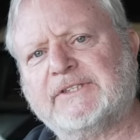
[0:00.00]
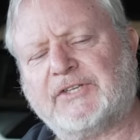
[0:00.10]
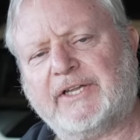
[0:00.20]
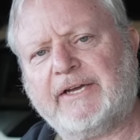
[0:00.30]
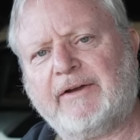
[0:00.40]

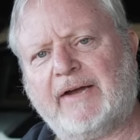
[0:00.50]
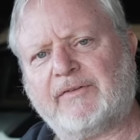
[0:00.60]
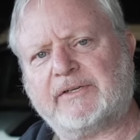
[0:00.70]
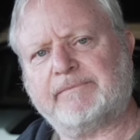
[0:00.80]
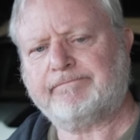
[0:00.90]
So there you have
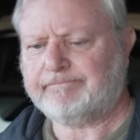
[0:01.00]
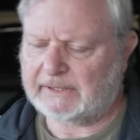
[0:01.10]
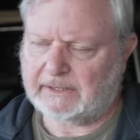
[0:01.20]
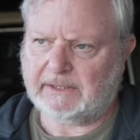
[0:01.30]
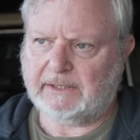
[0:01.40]
it.
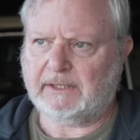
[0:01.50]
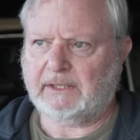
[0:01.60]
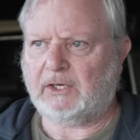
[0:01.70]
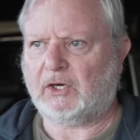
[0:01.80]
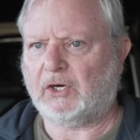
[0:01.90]

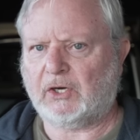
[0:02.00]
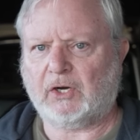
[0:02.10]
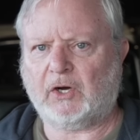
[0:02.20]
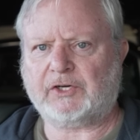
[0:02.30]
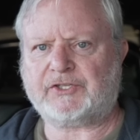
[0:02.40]

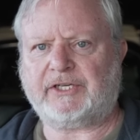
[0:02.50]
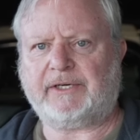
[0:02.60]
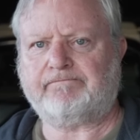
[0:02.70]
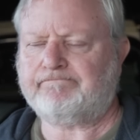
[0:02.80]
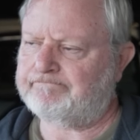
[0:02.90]
Honesty.
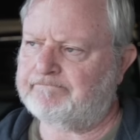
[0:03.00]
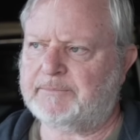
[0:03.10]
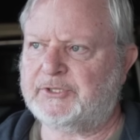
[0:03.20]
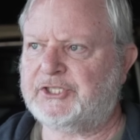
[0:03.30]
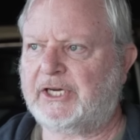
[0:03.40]

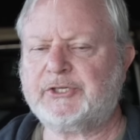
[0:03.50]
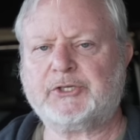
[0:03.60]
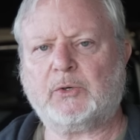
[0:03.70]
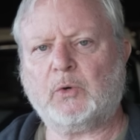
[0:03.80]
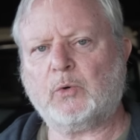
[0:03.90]

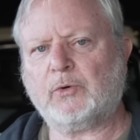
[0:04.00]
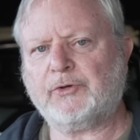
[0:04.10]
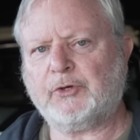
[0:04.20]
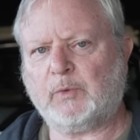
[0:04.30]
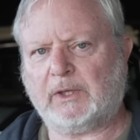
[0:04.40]
Judge all
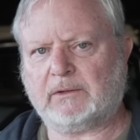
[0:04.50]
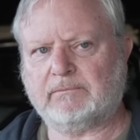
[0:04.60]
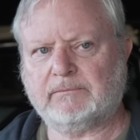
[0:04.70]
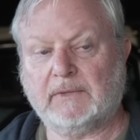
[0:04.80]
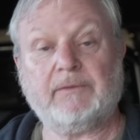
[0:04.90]
you will.
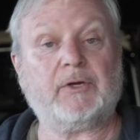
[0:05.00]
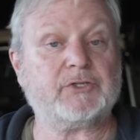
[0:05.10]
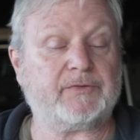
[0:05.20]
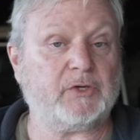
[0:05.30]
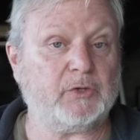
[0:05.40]

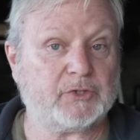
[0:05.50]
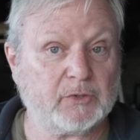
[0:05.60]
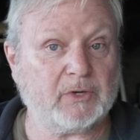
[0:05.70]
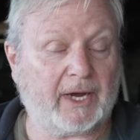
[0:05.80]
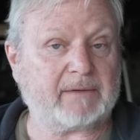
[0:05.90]
Those of you who
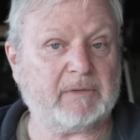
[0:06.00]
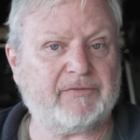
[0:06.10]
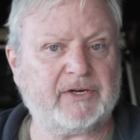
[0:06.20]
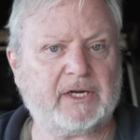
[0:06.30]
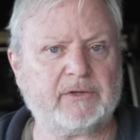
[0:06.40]
do like my
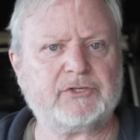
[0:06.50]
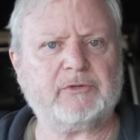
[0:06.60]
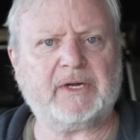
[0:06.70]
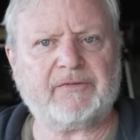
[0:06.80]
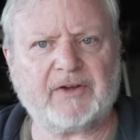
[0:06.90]
videos, do
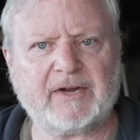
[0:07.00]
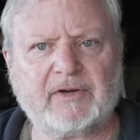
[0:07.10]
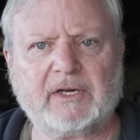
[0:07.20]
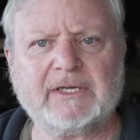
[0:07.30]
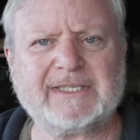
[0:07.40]
me a
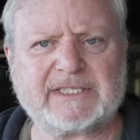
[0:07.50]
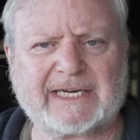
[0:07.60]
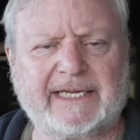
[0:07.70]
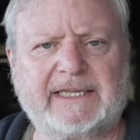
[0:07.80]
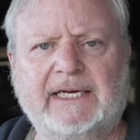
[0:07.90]
favor, just
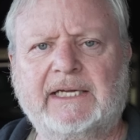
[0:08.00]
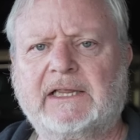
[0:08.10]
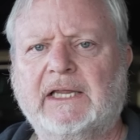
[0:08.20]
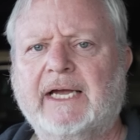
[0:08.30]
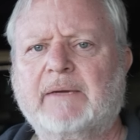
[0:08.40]
click that
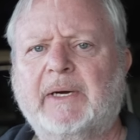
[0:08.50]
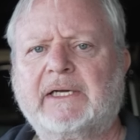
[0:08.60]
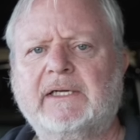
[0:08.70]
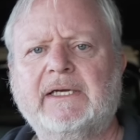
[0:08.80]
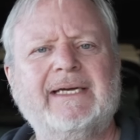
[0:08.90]
little like
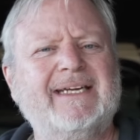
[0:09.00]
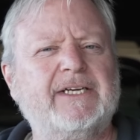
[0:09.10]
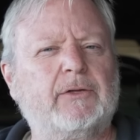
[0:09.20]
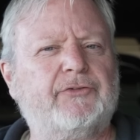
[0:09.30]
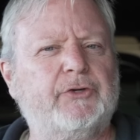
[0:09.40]
button. It
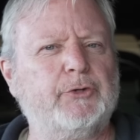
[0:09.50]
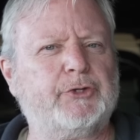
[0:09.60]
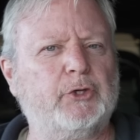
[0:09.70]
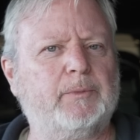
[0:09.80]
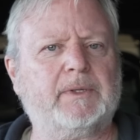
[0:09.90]
tells
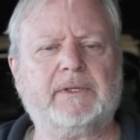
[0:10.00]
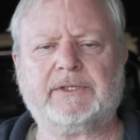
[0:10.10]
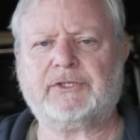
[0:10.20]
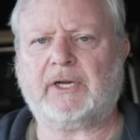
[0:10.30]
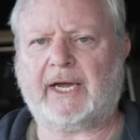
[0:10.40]
YouTube
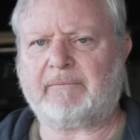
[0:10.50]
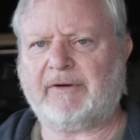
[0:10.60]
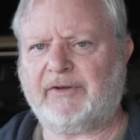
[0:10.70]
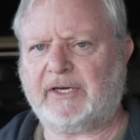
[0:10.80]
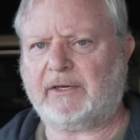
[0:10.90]
that you like
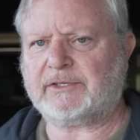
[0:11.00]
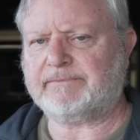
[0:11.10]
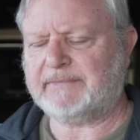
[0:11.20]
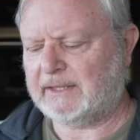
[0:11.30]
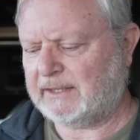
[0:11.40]
my videos.
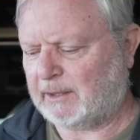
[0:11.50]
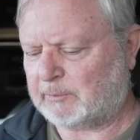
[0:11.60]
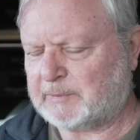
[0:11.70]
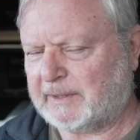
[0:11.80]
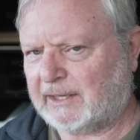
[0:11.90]

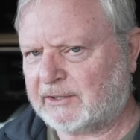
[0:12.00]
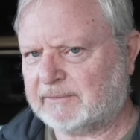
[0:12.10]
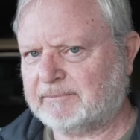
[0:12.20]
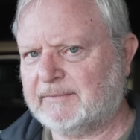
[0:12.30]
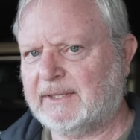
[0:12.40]
Helps me out.
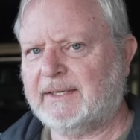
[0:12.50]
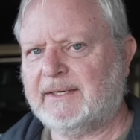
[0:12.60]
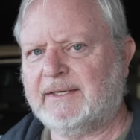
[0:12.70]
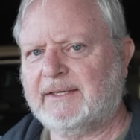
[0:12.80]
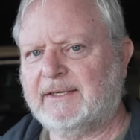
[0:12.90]

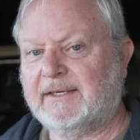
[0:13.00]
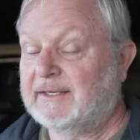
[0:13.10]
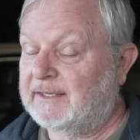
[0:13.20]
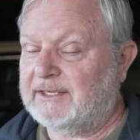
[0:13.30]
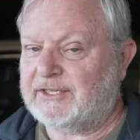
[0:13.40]

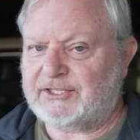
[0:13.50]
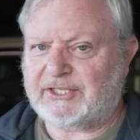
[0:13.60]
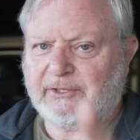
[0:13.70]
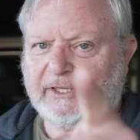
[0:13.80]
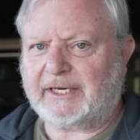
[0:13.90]

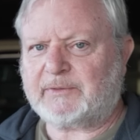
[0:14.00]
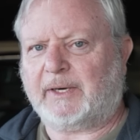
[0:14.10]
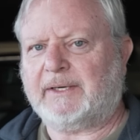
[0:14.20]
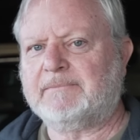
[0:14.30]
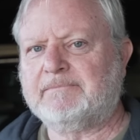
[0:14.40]
See you in the next one.